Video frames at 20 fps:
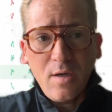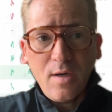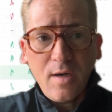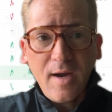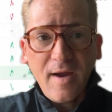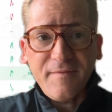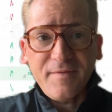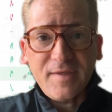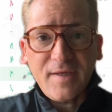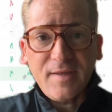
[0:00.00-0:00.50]

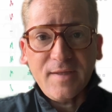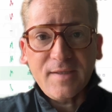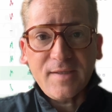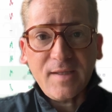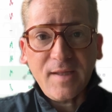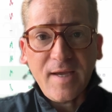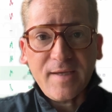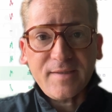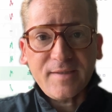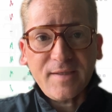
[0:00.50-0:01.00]
I've said this the
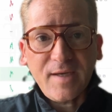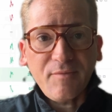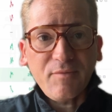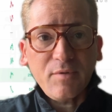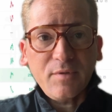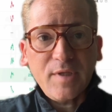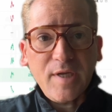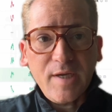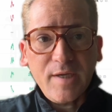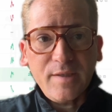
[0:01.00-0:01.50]
last several
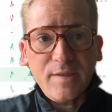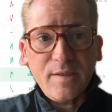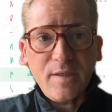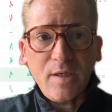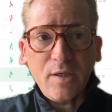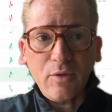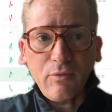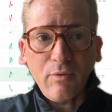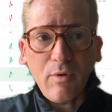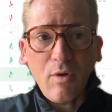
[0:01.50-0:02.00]
days
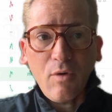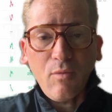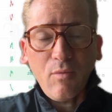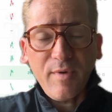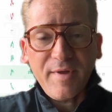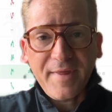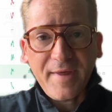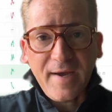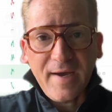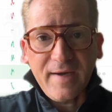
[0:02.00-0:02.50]
in a row
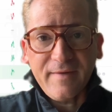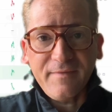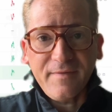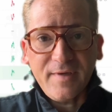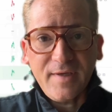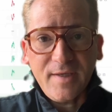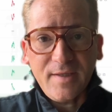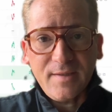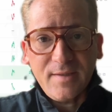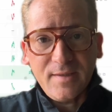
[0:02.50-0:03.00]
with
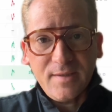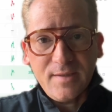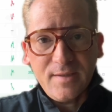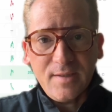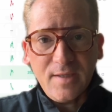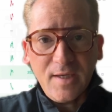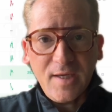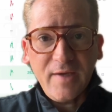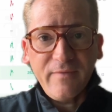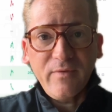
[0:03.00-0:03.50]
confidence.
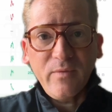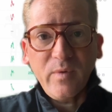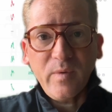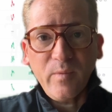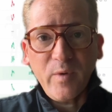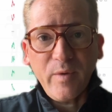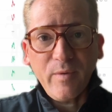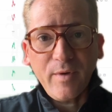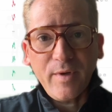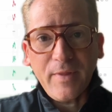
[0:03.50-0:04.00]
Even when
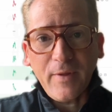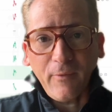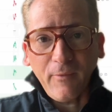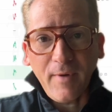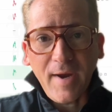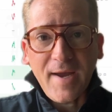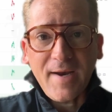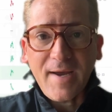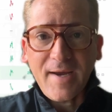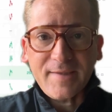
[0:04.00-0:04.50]
we were in the
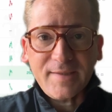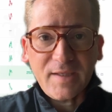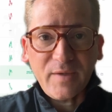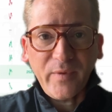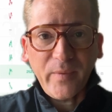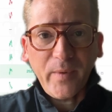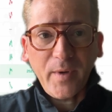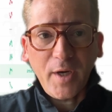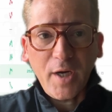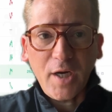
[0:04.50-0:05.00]
red, I said we
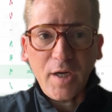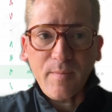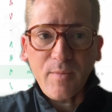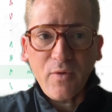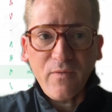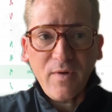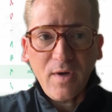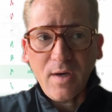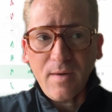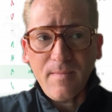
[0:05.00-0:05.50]
were going to
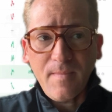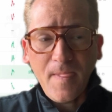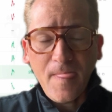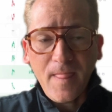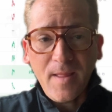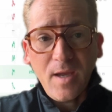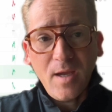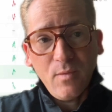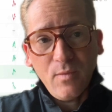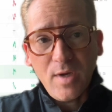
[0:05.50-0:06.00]
move up,
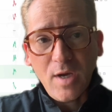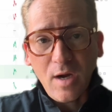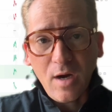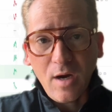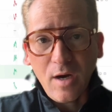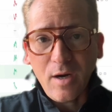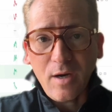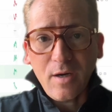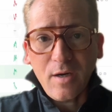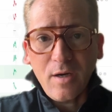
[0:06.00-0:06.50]
and we
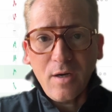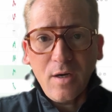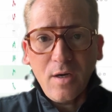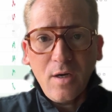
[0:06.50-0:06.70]
are.